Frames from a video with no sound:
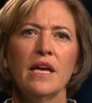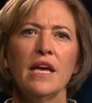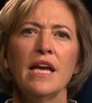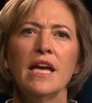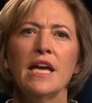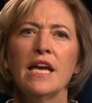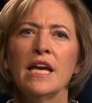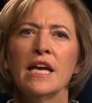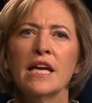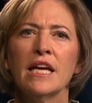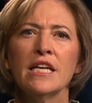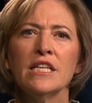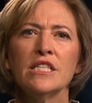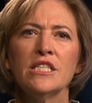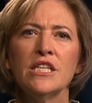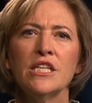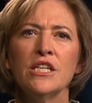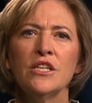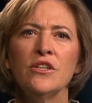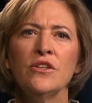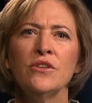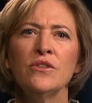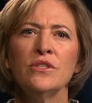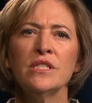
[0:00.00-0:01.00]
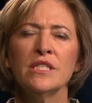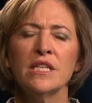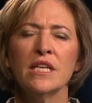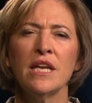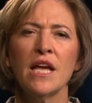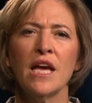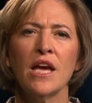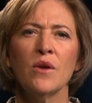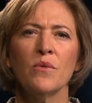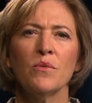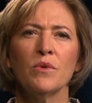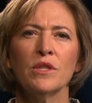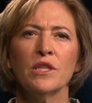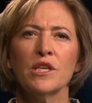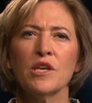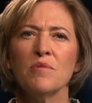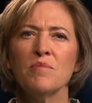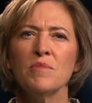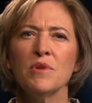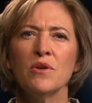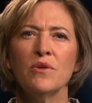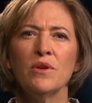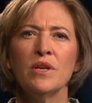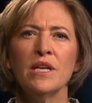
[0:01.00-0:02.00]
It continues today with
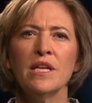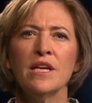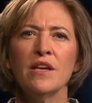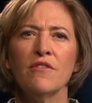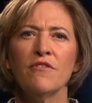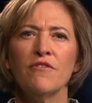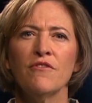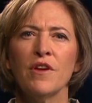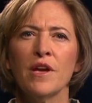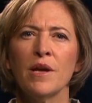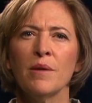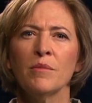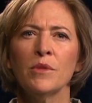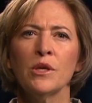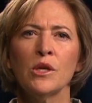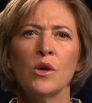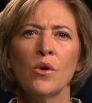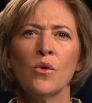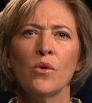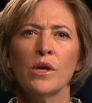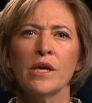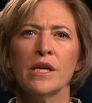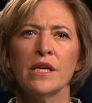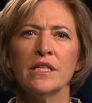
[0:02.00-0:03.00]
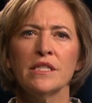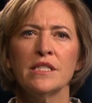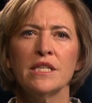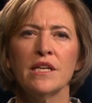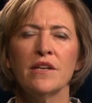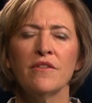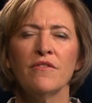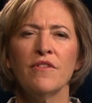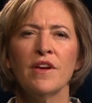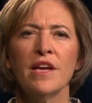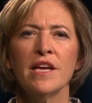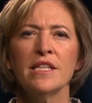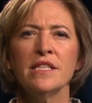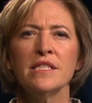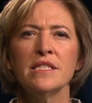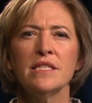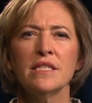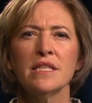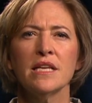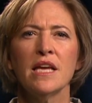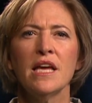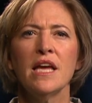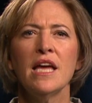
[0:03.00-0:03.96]
community and family-oriented events,